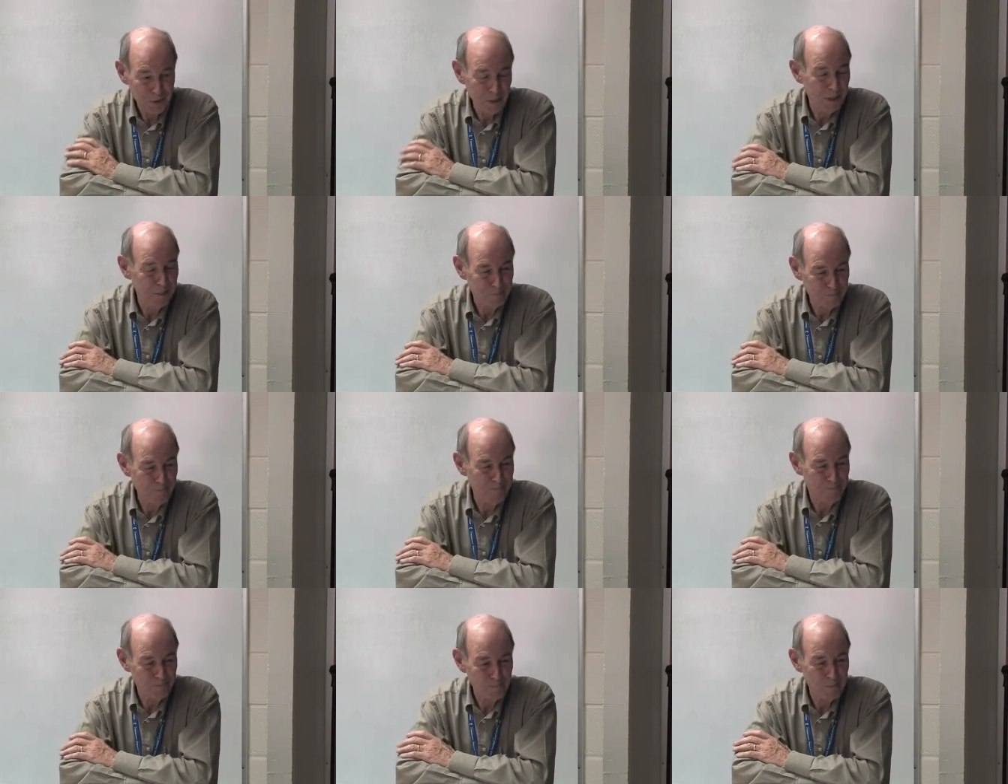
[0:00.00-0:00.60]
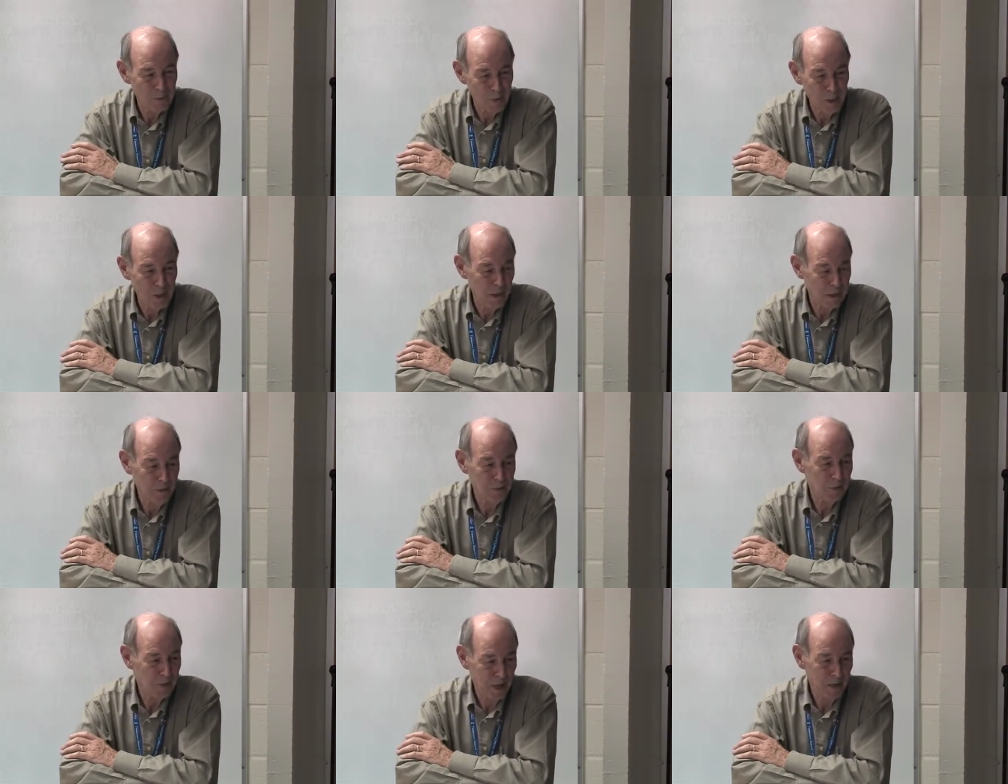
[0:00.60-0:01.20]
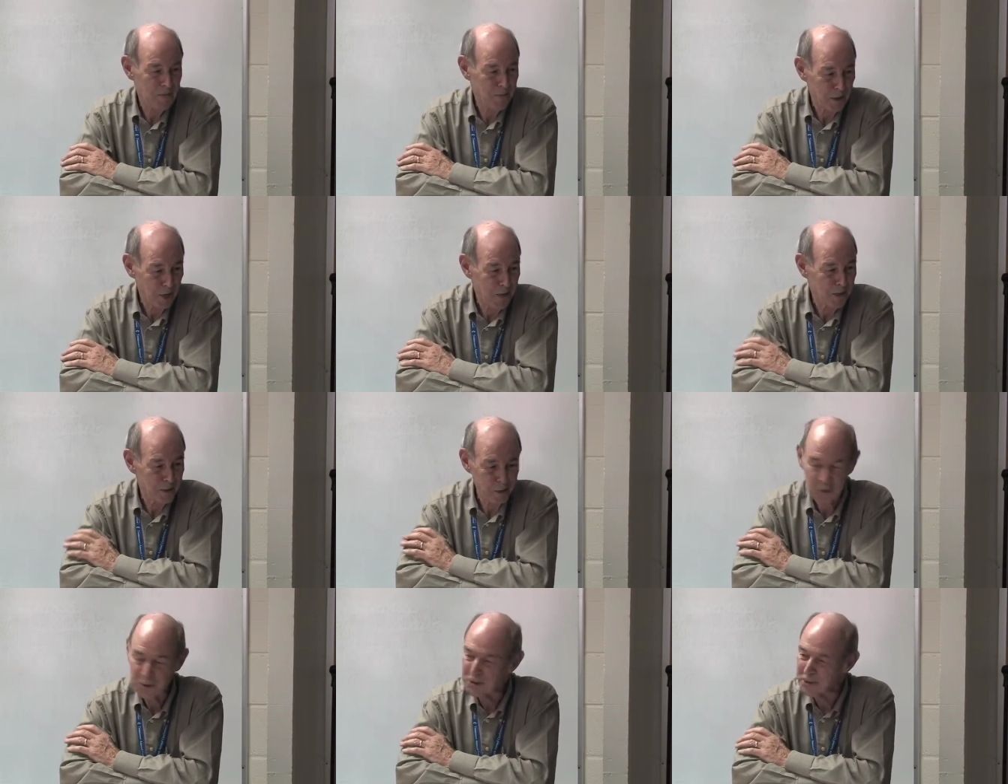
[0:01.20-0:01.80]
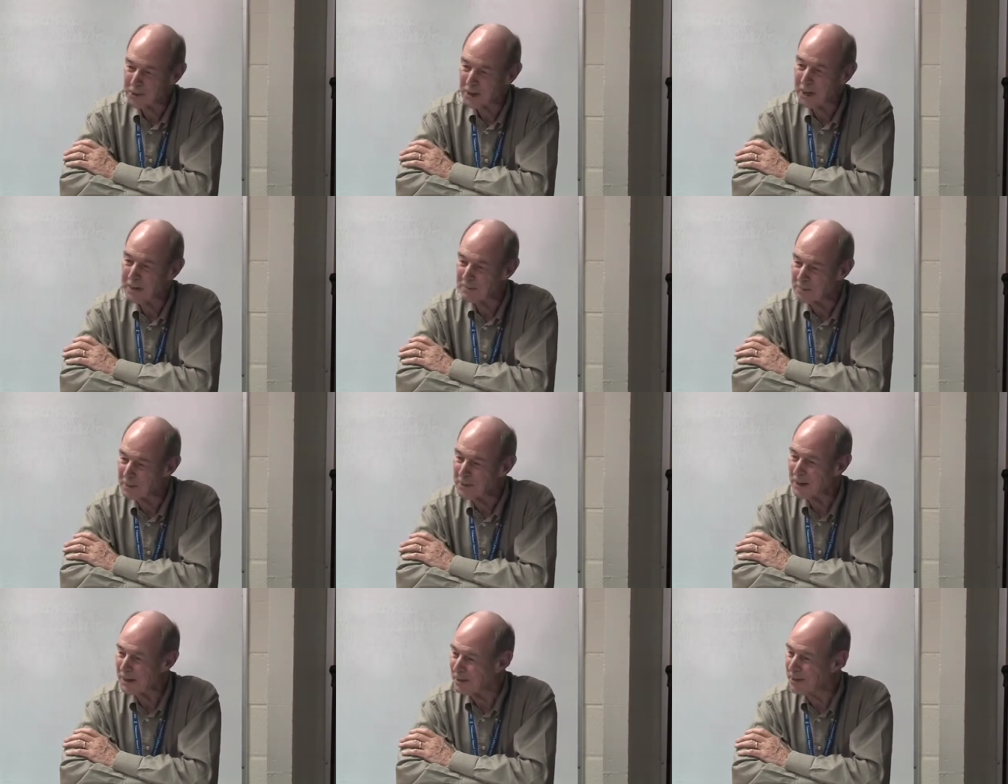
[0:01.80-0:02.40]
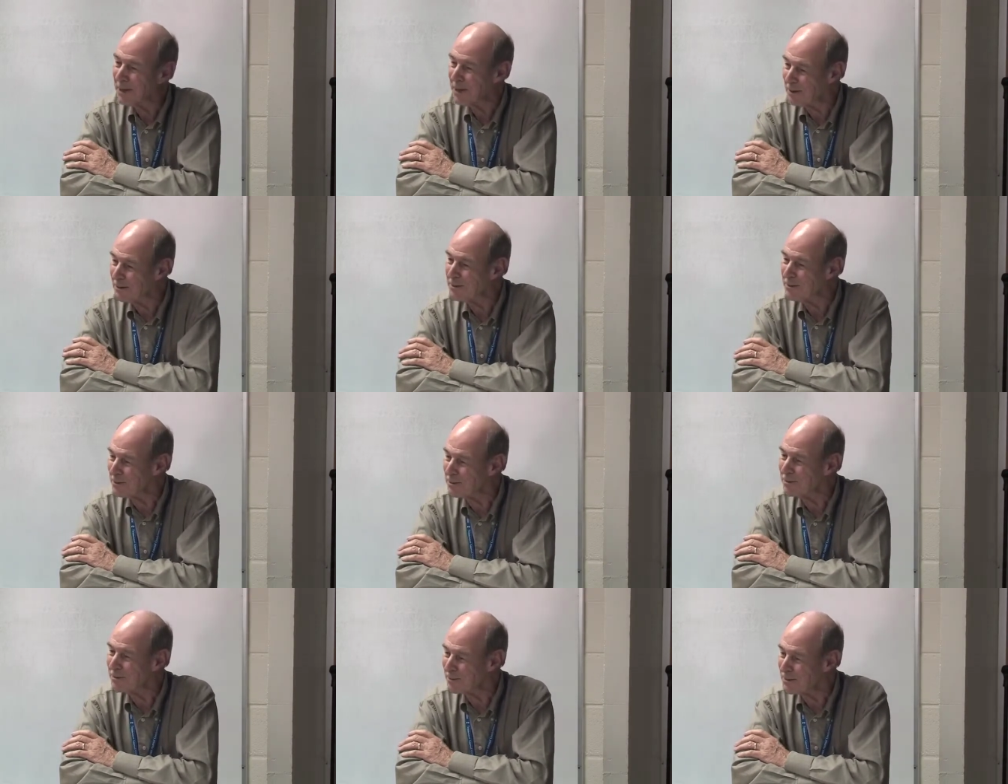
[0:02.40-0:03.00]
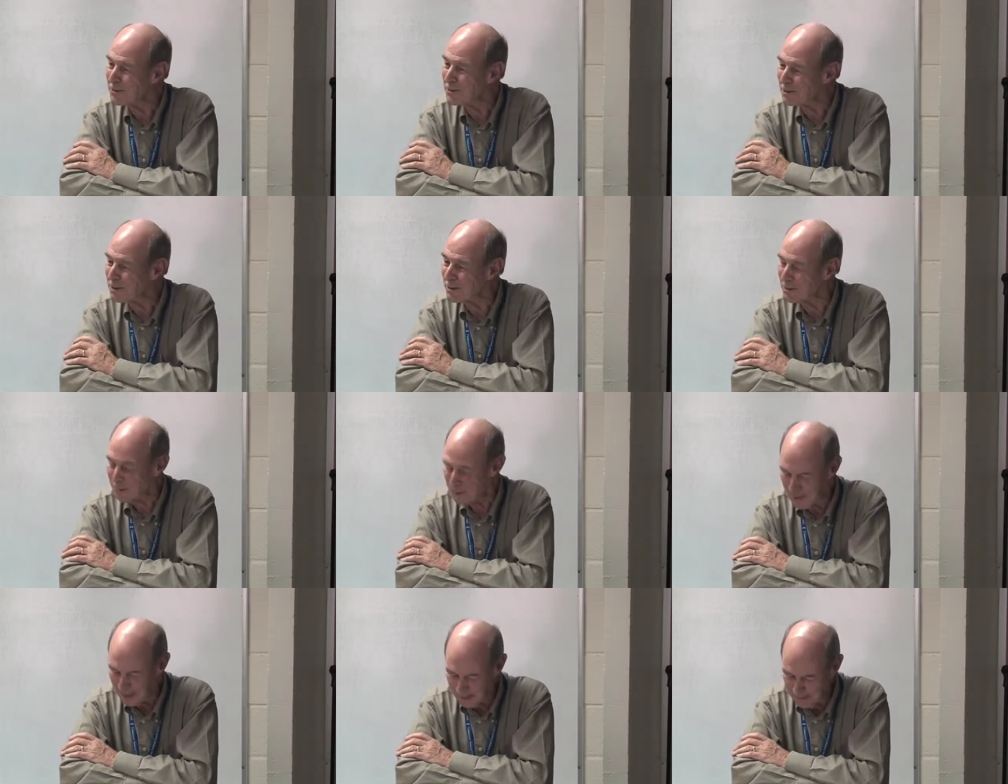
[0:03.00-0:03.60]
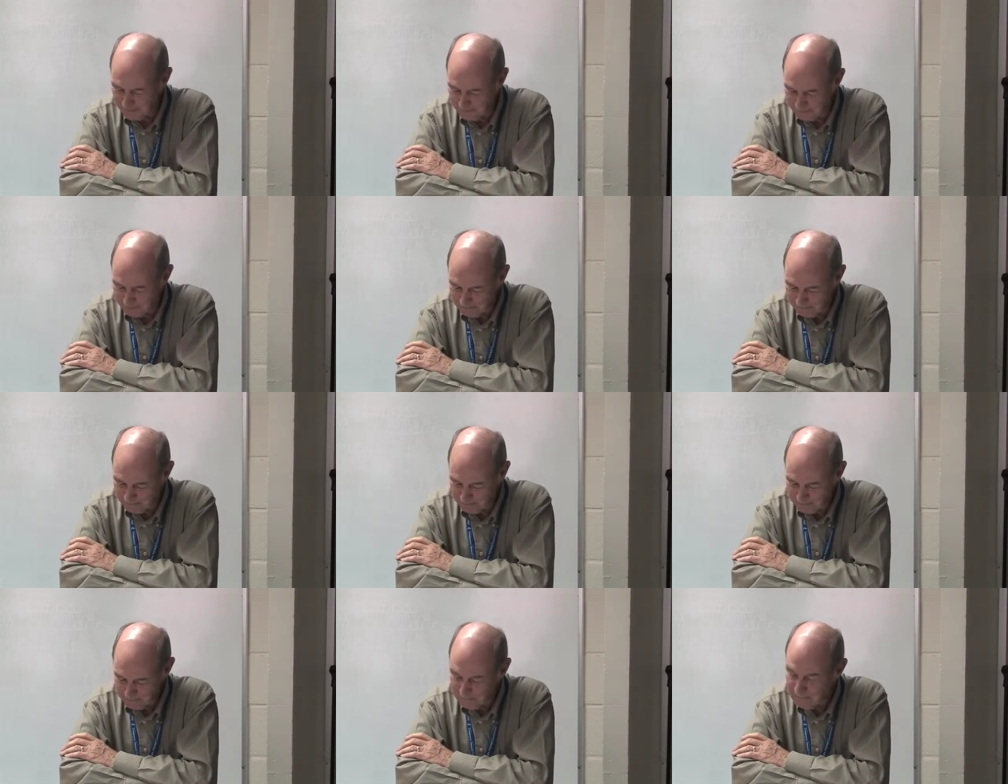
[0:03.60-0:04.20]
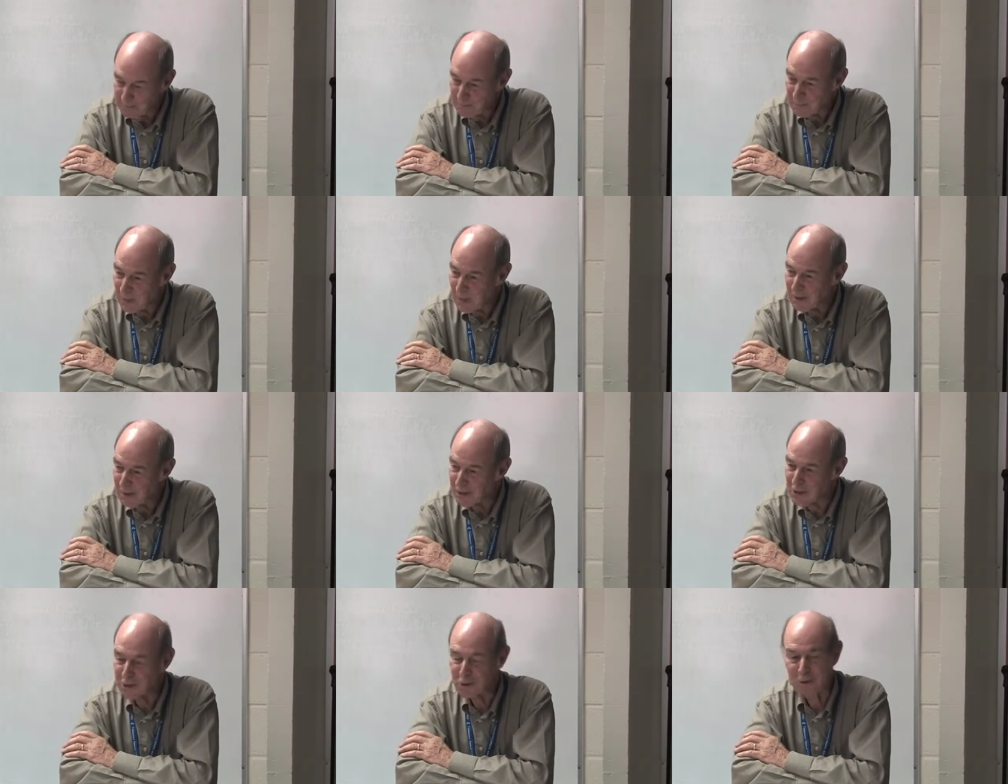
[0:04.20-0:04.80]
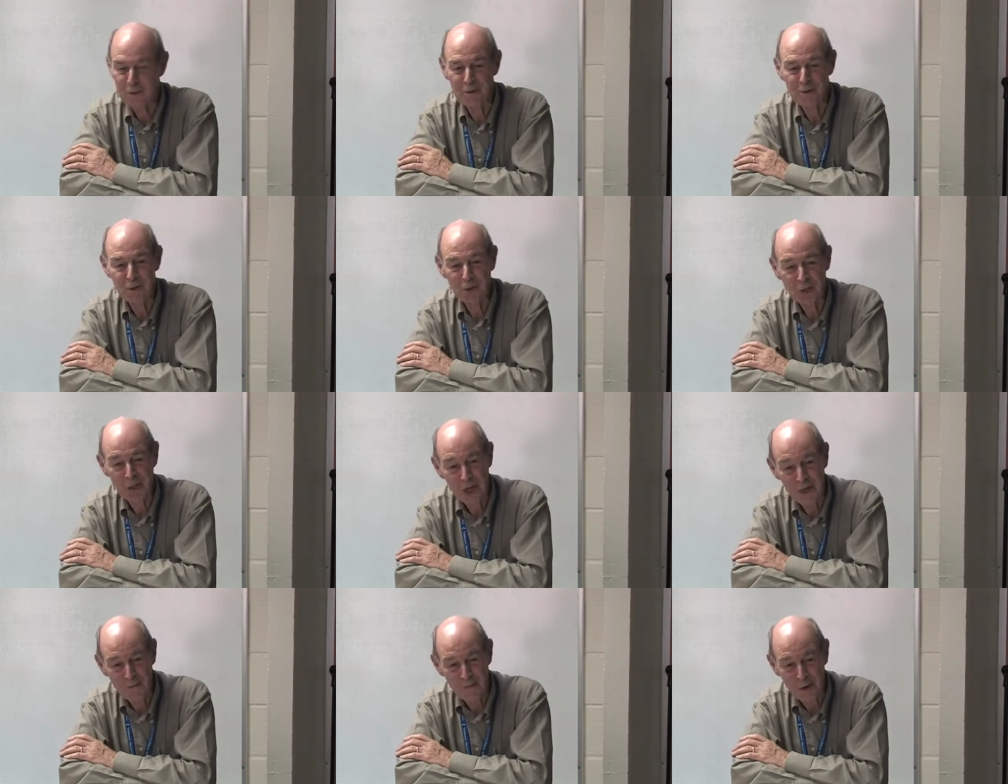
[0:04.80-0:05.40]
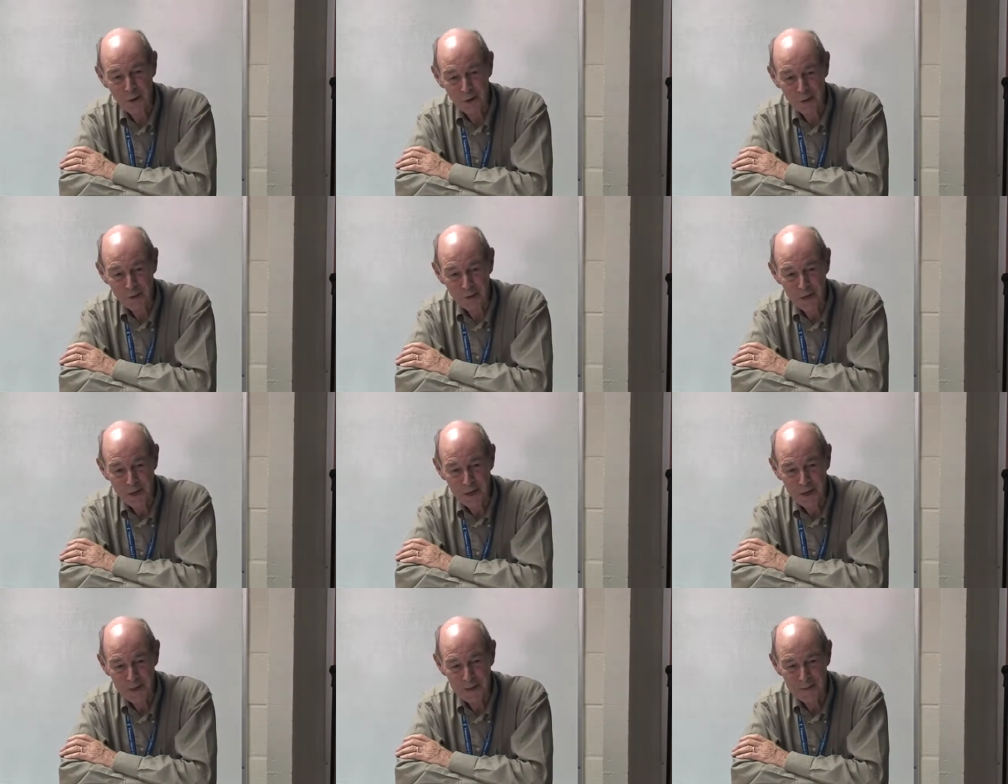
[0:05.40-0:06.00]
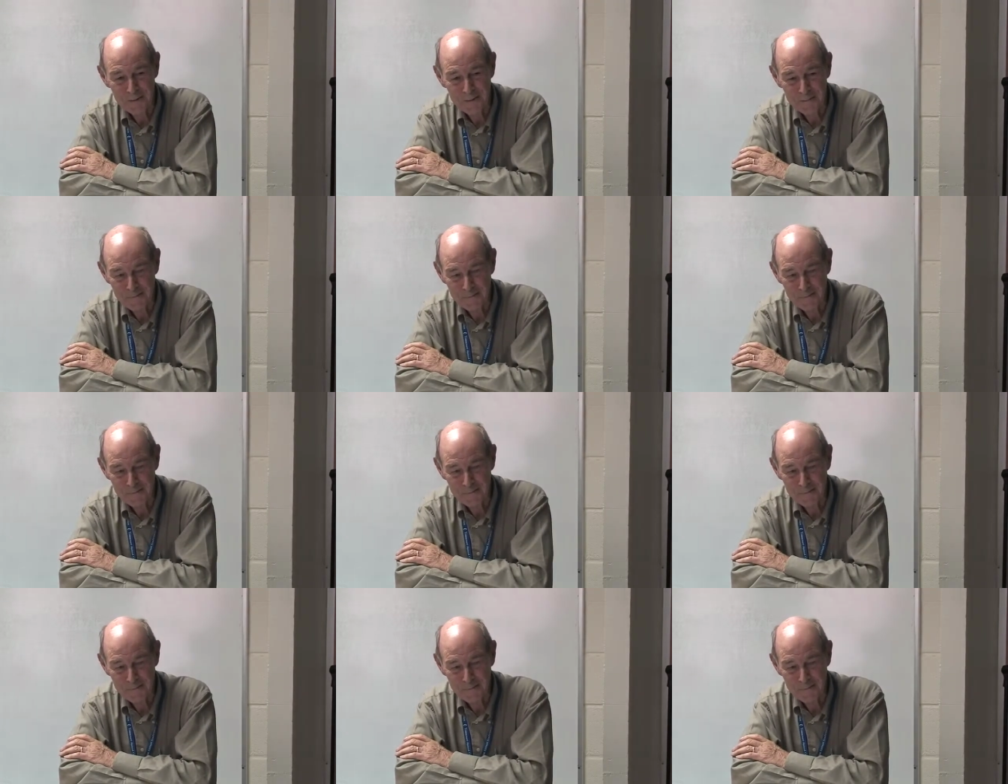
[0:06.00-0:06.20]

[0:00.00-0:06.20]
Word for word: That I don't have the answer to that, but I'd like you to consider that. Let's turn to "save all you can."